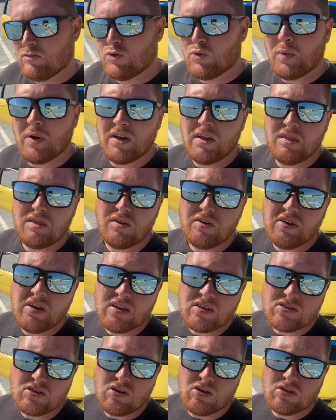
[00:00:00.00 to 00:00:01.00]
23
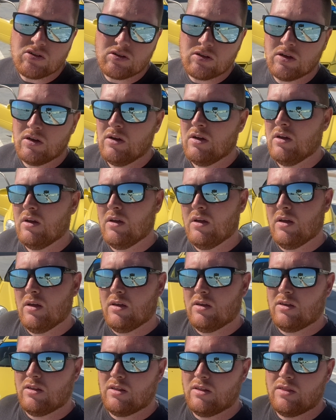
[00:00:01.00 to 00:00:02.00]
years old,
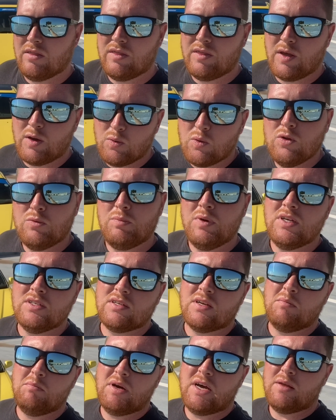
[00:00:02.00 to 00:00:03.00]
there would be
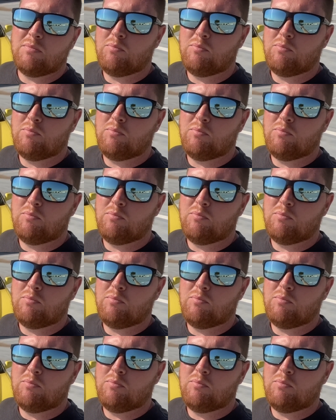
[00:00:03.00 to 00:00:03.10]
some bad